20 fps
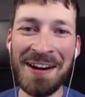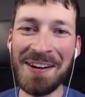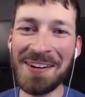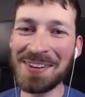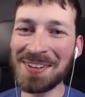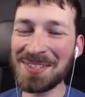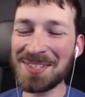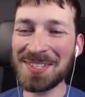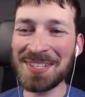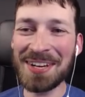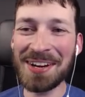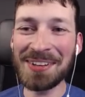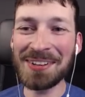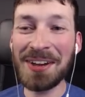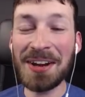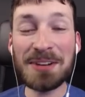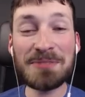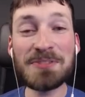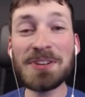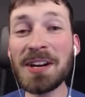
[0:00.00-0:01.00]
Honestly, a
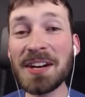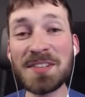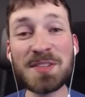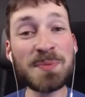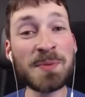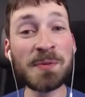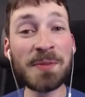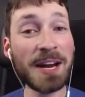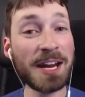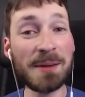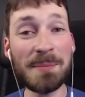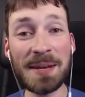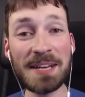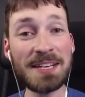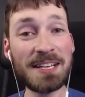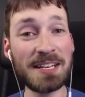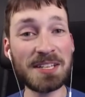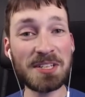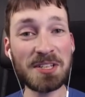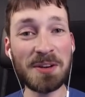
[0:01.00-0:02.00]
lot of you guys have been
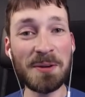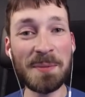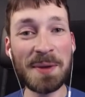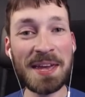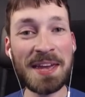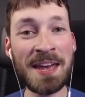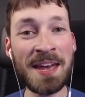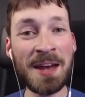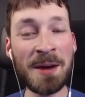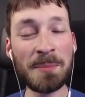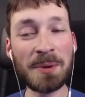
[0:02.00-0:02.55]
recommending it to me,